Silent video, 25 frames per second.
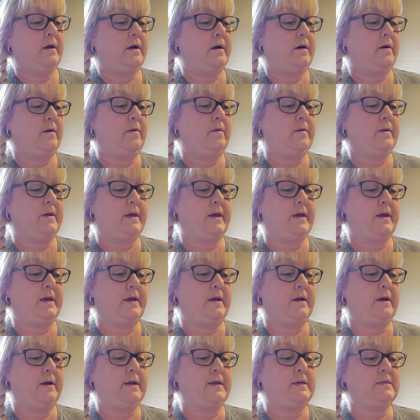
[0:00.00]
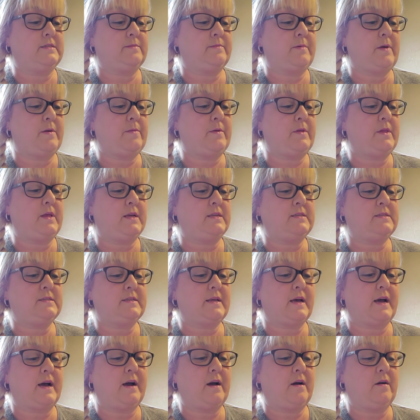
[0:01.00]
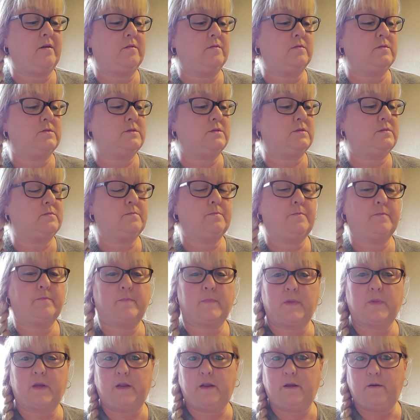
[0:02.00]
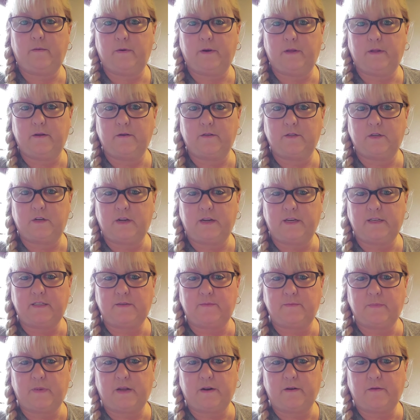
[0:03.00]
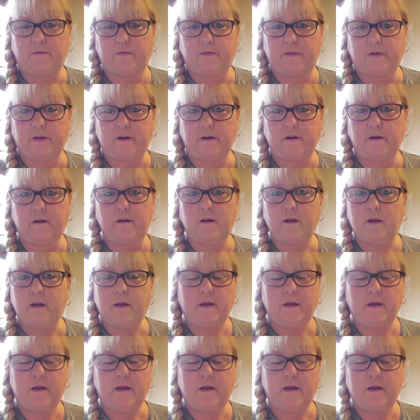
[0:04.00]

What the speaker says: Okay, I guess maybe that's the house. Anyway, there's a nice meadow there.